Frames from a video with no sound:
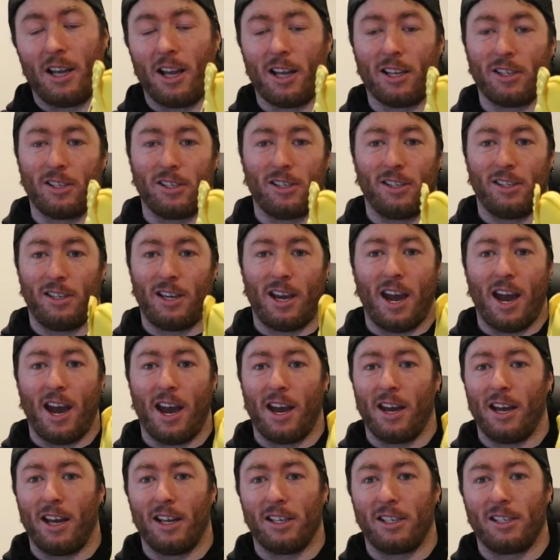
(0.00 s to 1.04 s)

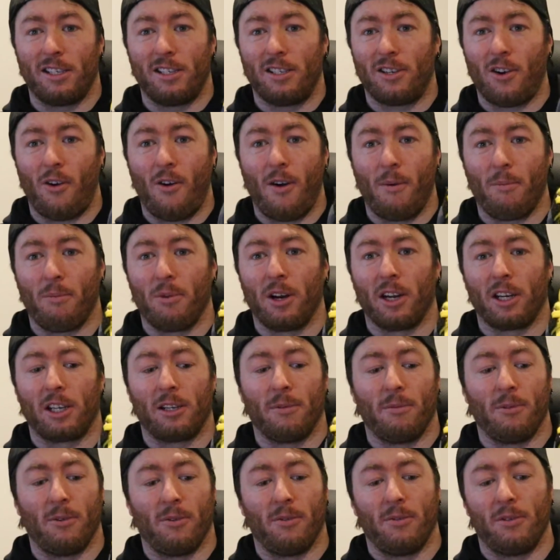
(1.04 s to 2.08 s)
It's so
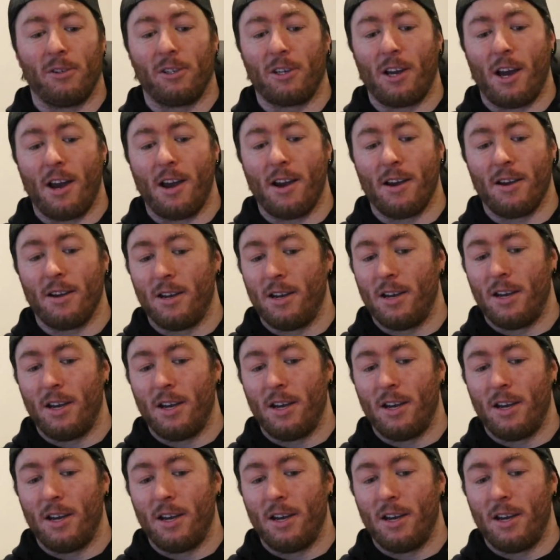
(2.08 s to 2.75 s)
unpredictable. So